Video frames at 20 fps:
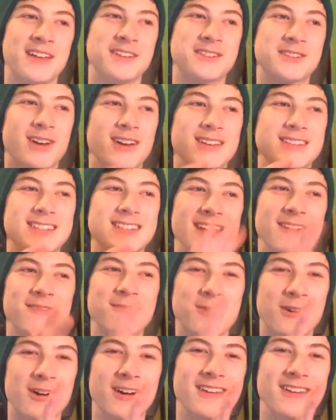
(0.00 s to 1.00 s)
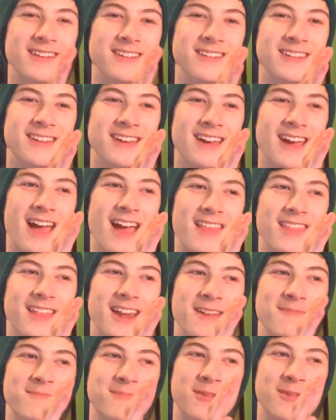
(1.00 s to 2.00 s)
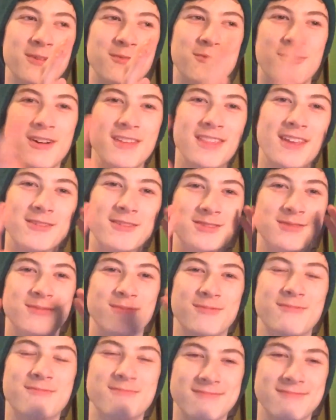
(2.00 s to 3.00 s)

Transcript: and so I saved one, and then I put one that was